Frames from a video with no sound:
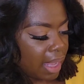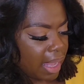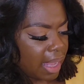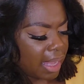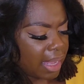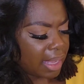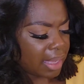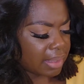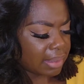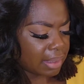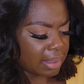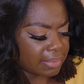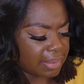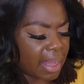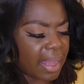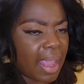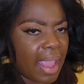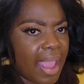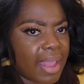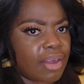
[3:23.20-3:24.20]
And
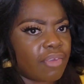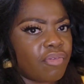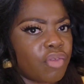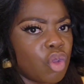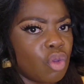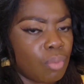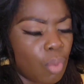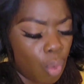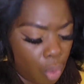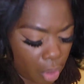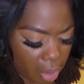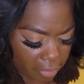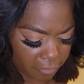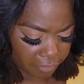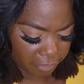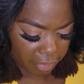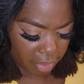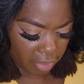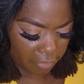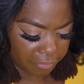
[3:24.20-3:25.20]
they had a few more
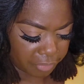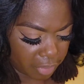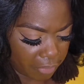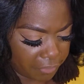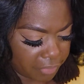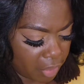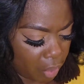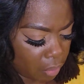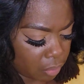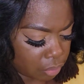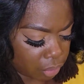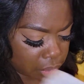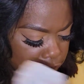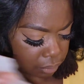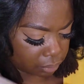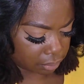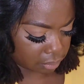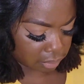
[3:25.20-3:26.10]
of, of, of those.